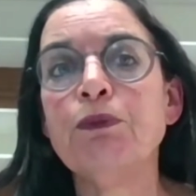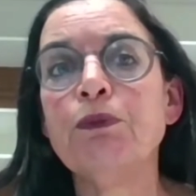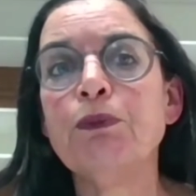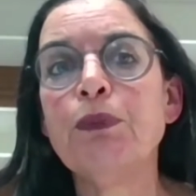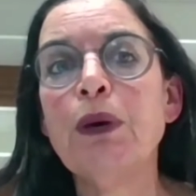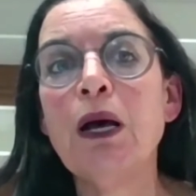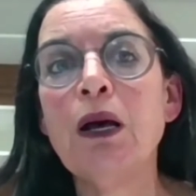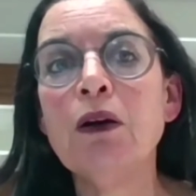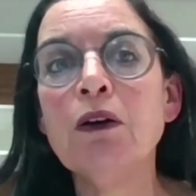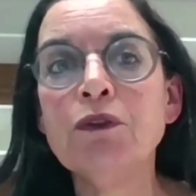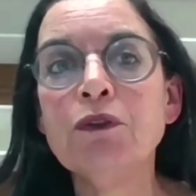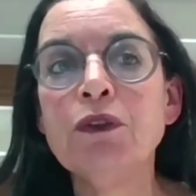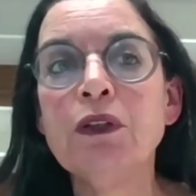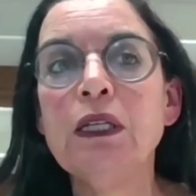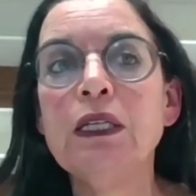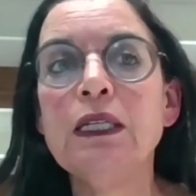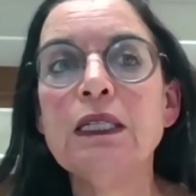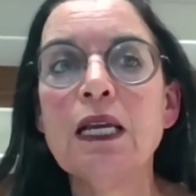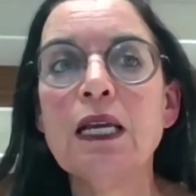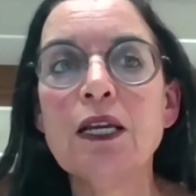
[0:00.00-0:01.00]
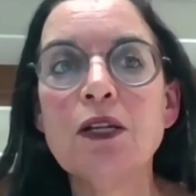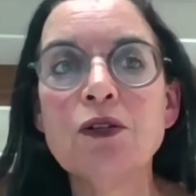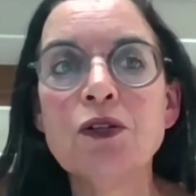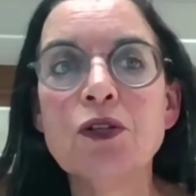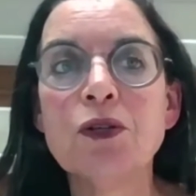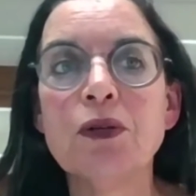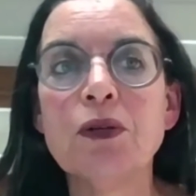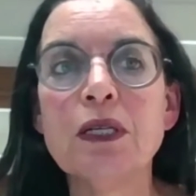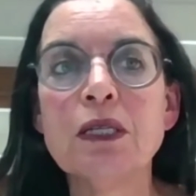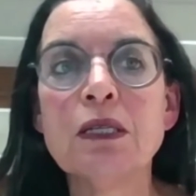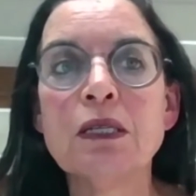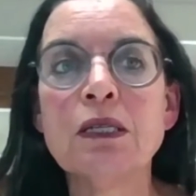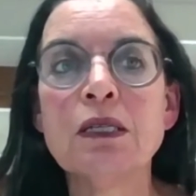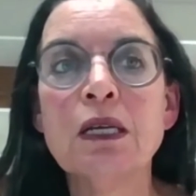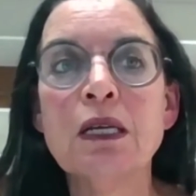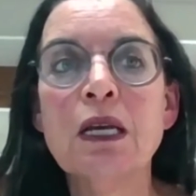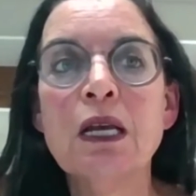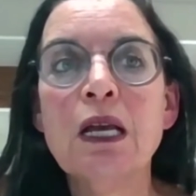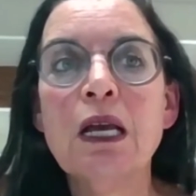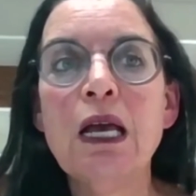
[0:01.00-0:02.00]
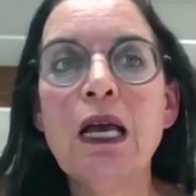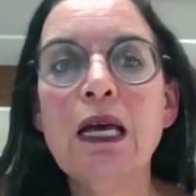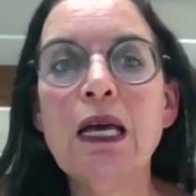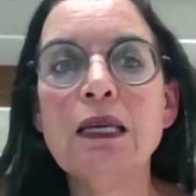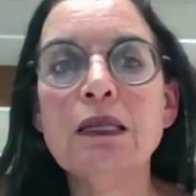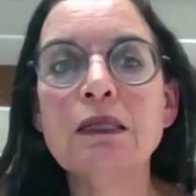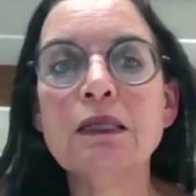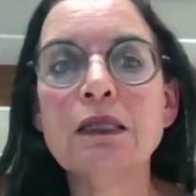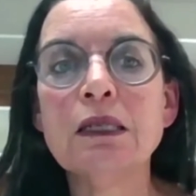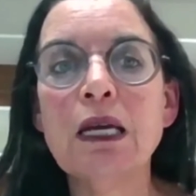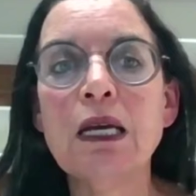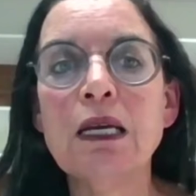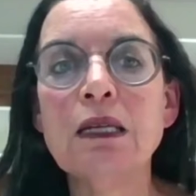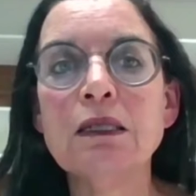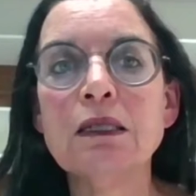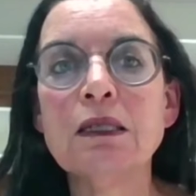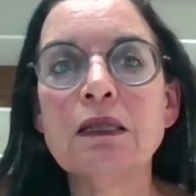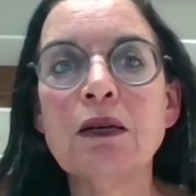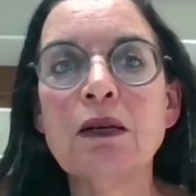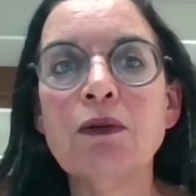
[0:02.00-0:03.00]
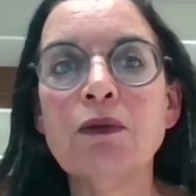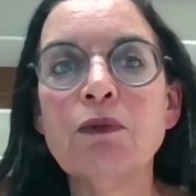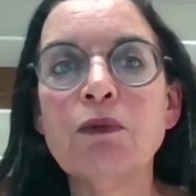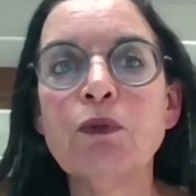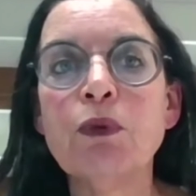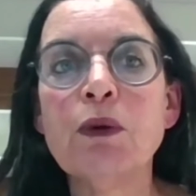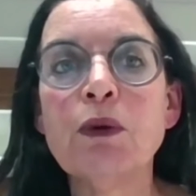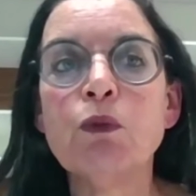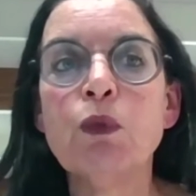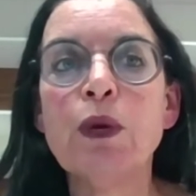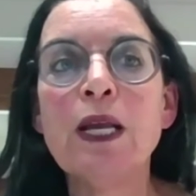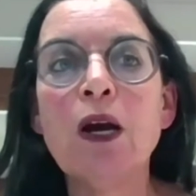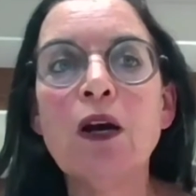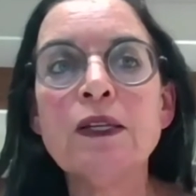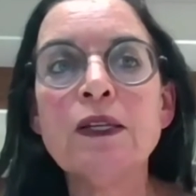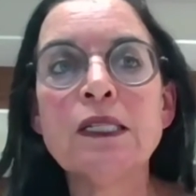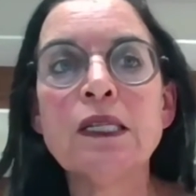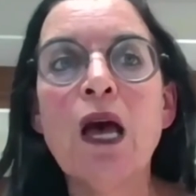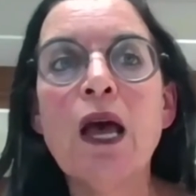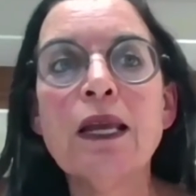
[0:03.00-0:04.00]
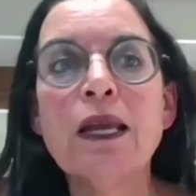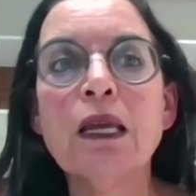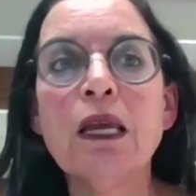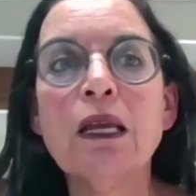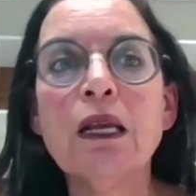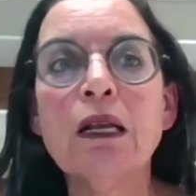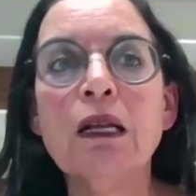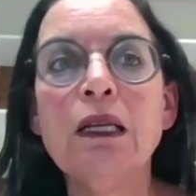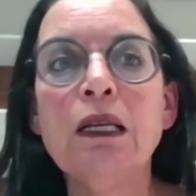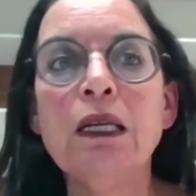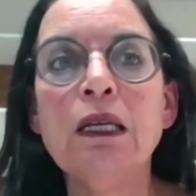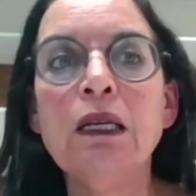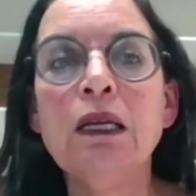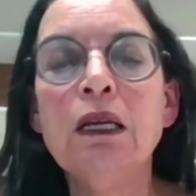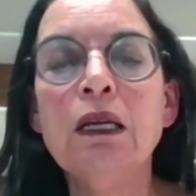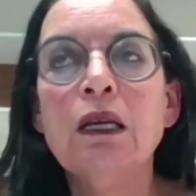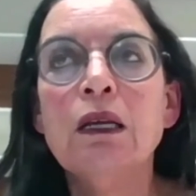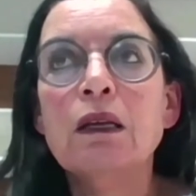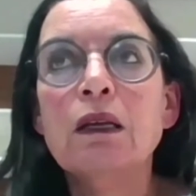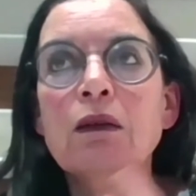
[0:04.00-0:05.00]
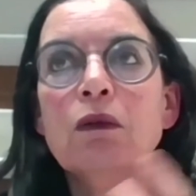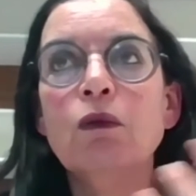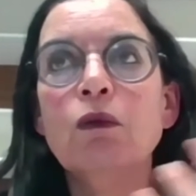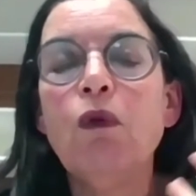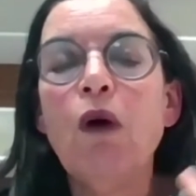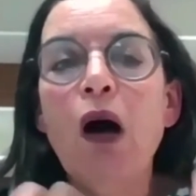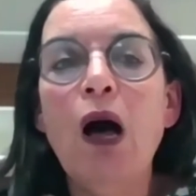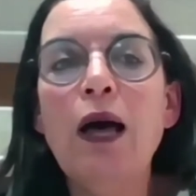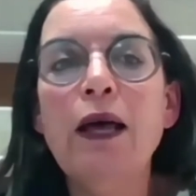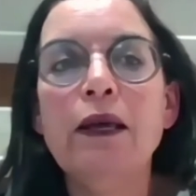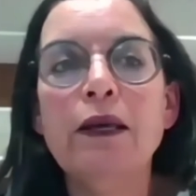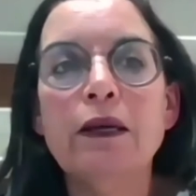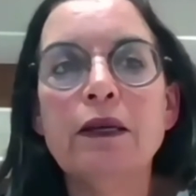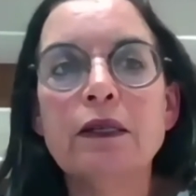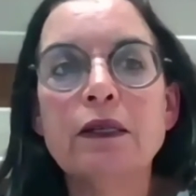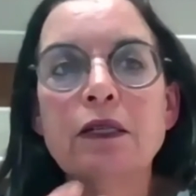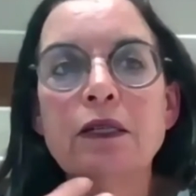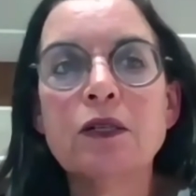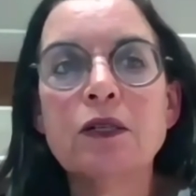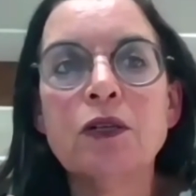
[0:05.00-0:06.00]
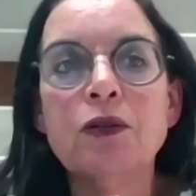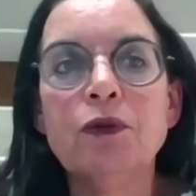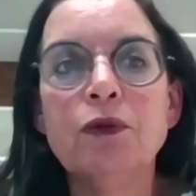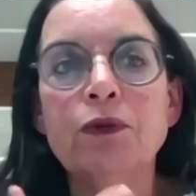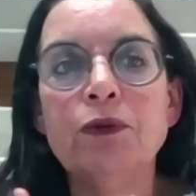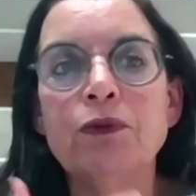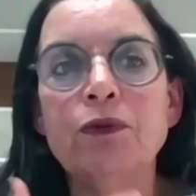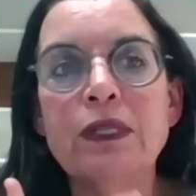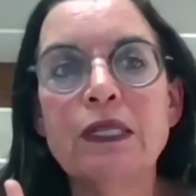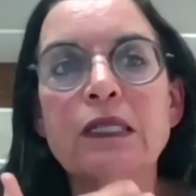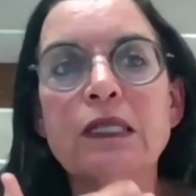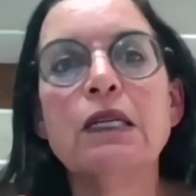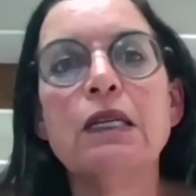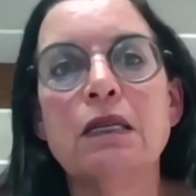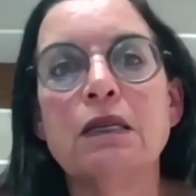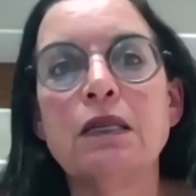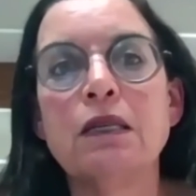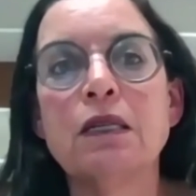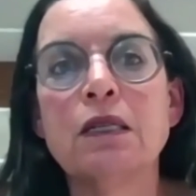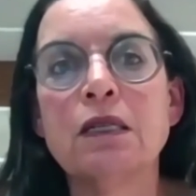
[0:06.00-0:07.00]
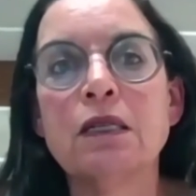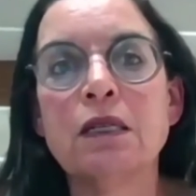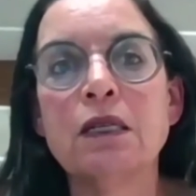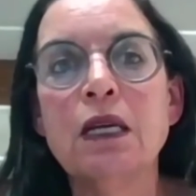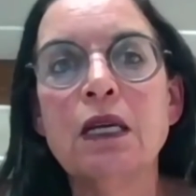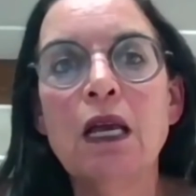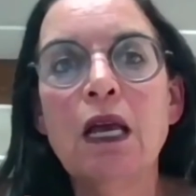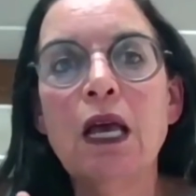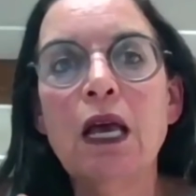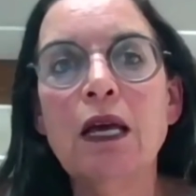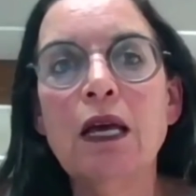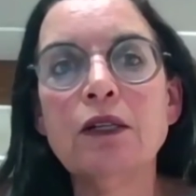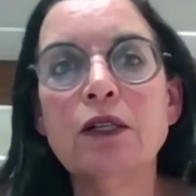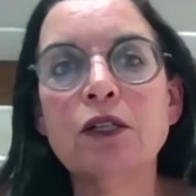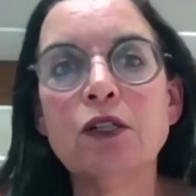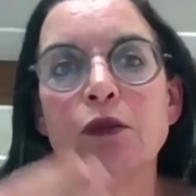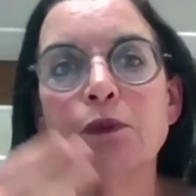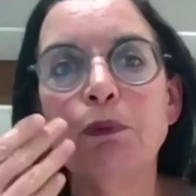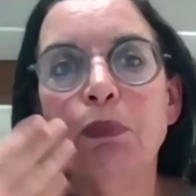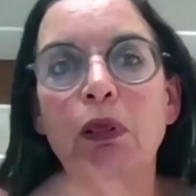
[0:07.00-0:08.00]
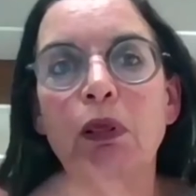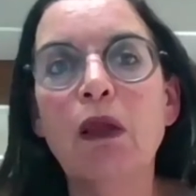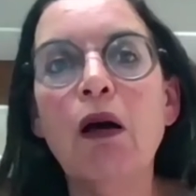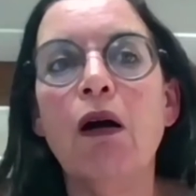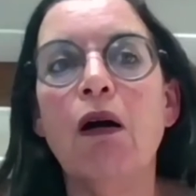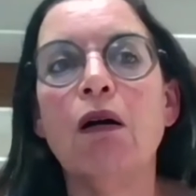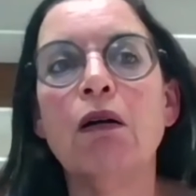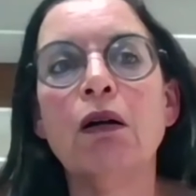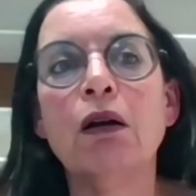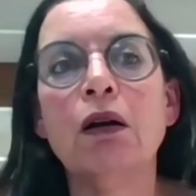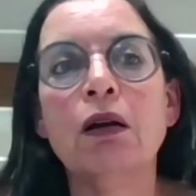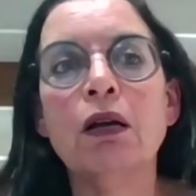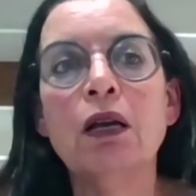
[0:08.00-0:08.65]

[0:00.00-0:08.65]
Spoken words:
powerfully dangerous, and we are psychically wired to resist and to block